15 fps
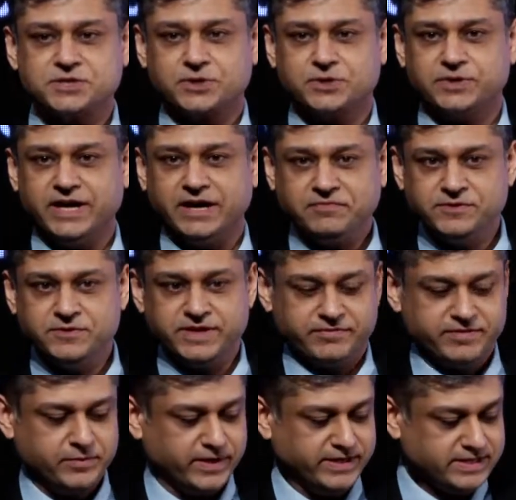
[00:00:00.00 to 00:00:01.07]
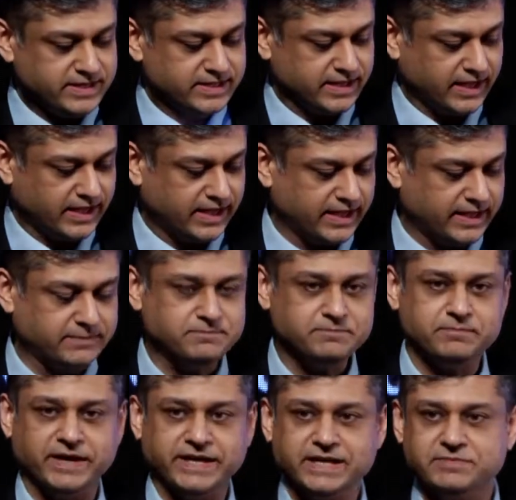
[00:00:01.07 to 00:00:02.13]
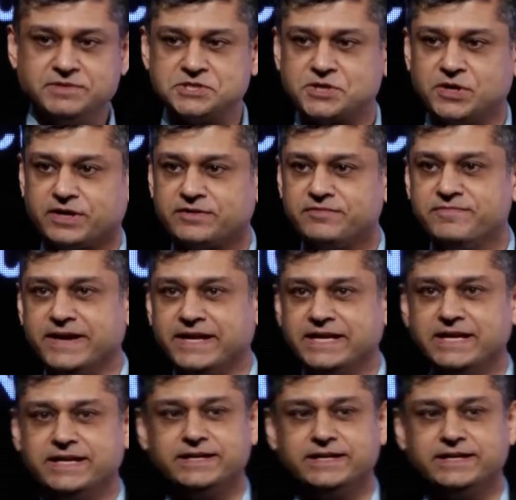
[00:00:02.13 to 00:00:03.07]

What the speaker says: Good afternoon, everyone. My name is Gaurav Maini,